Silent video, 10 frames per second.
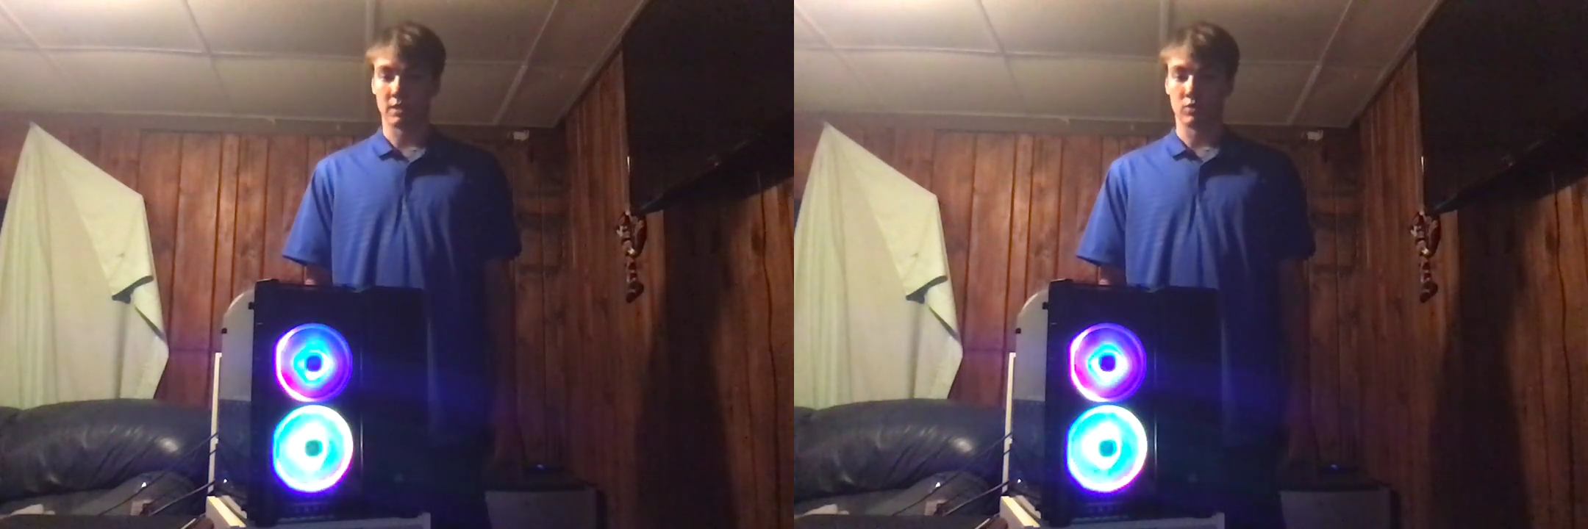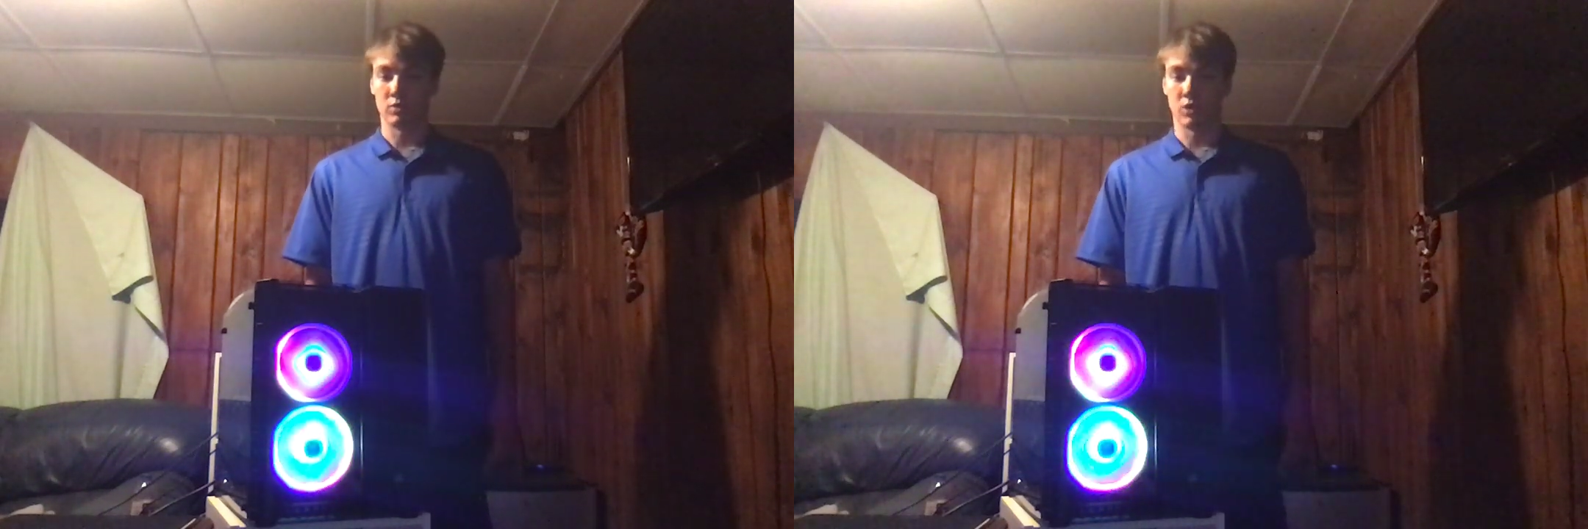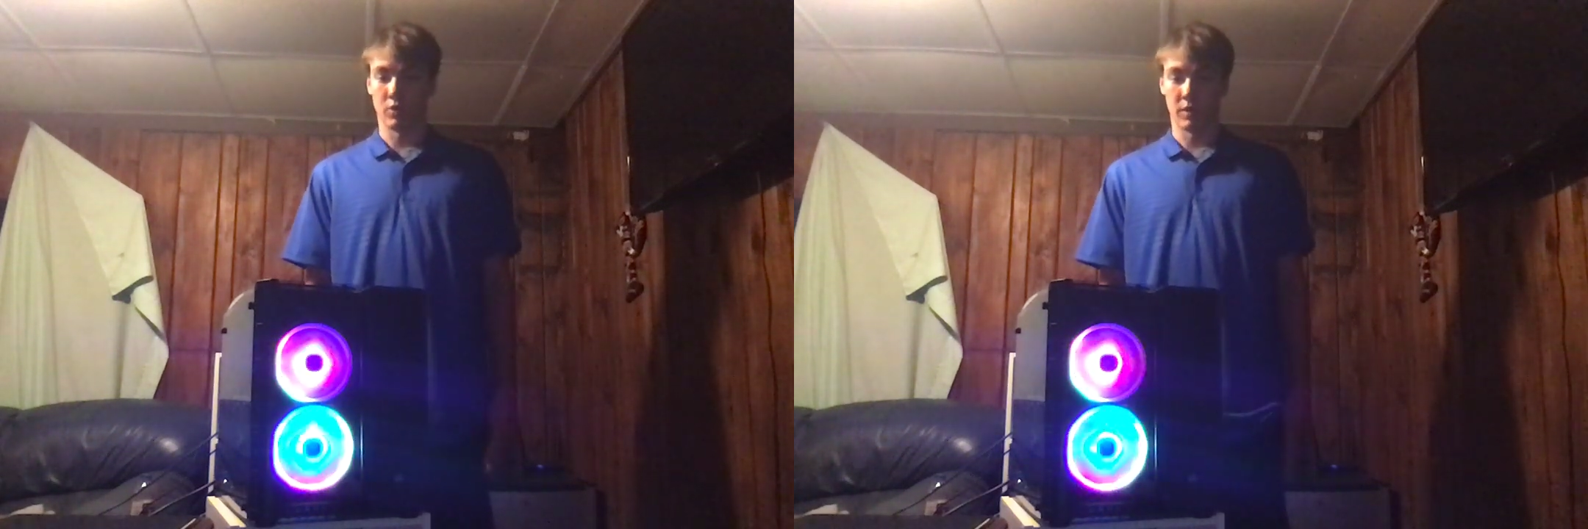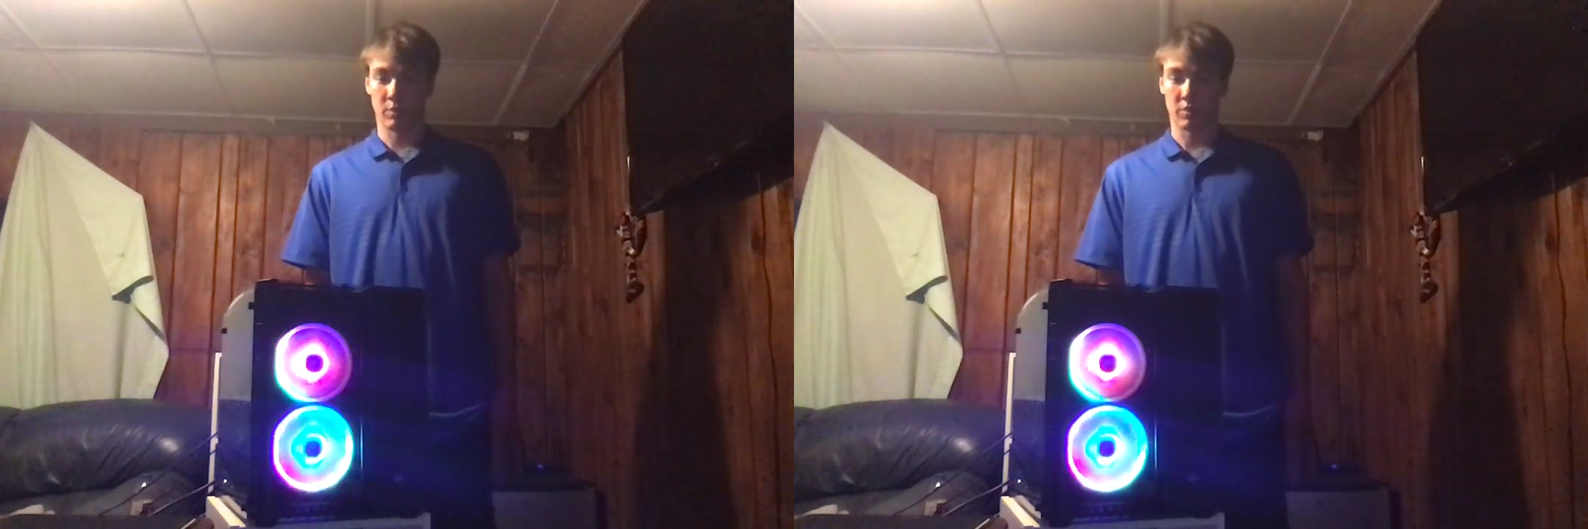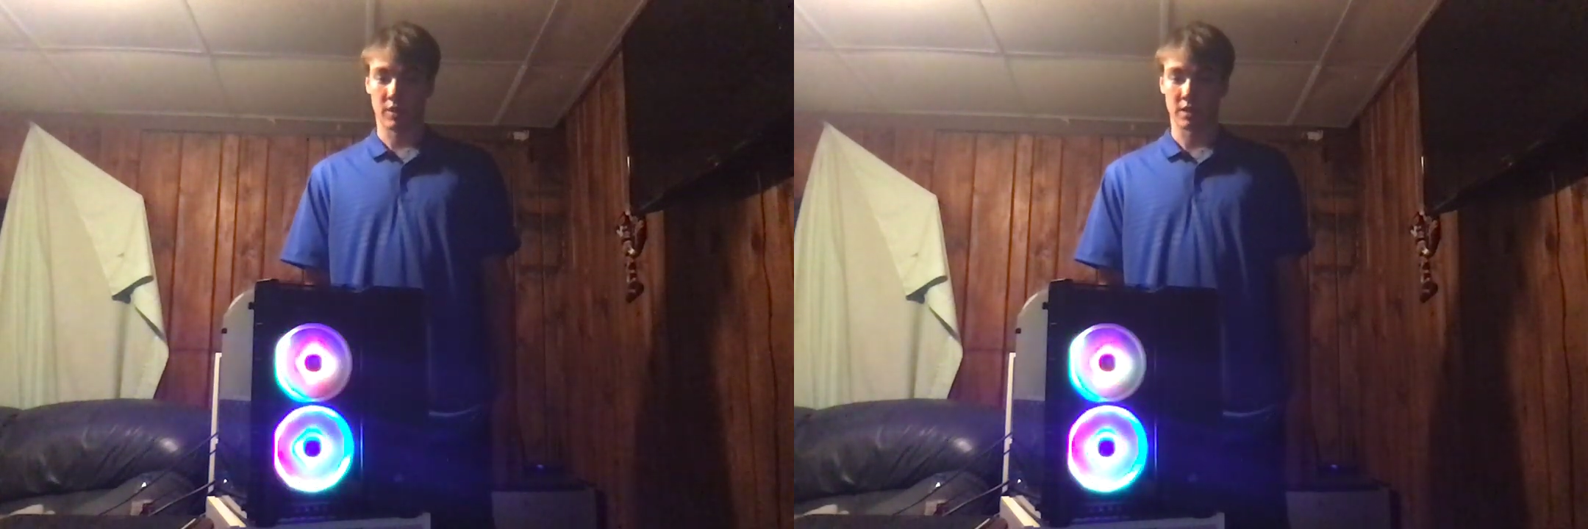their low-end
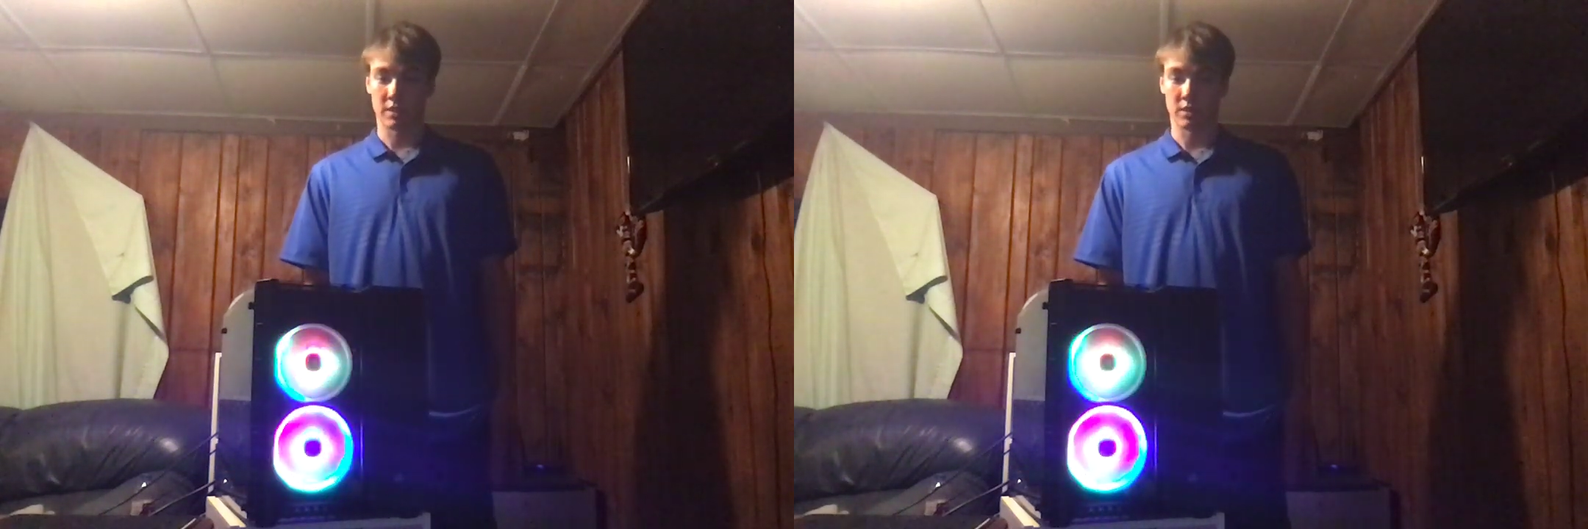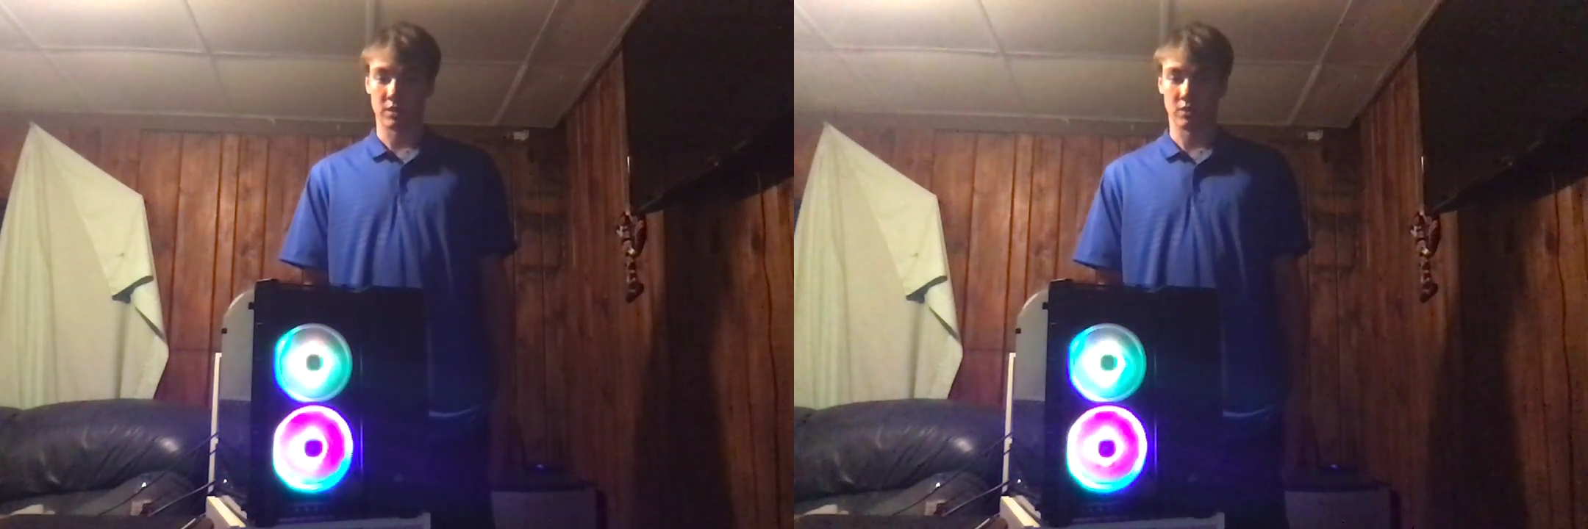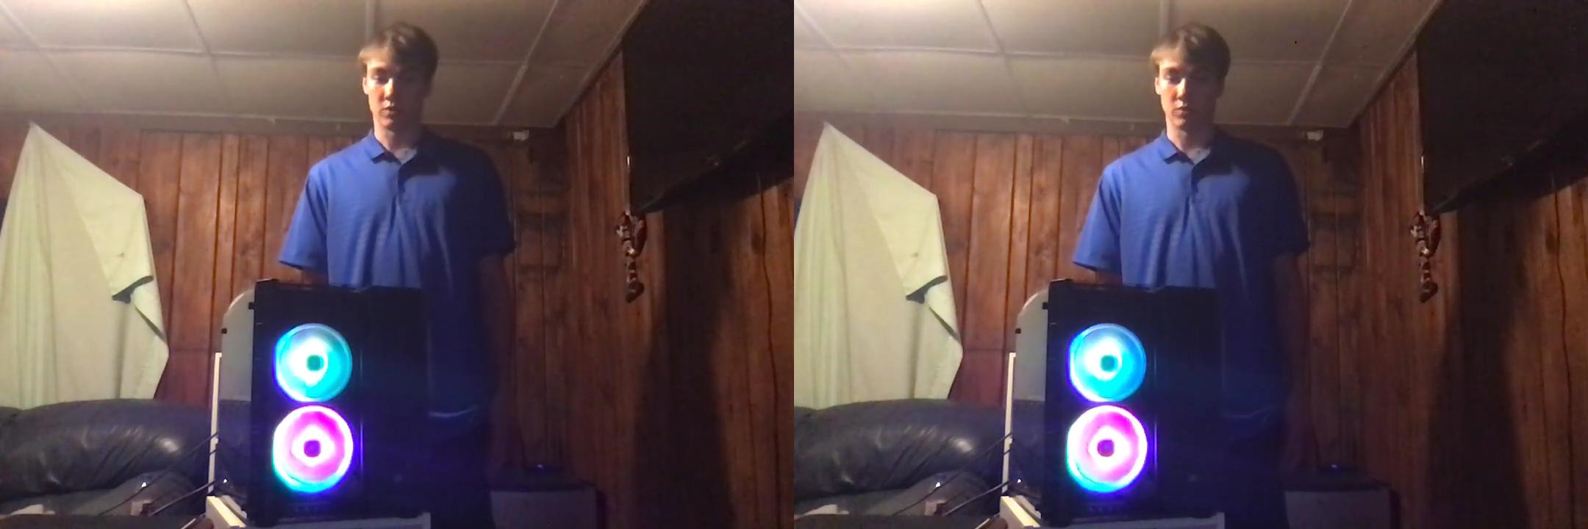processors,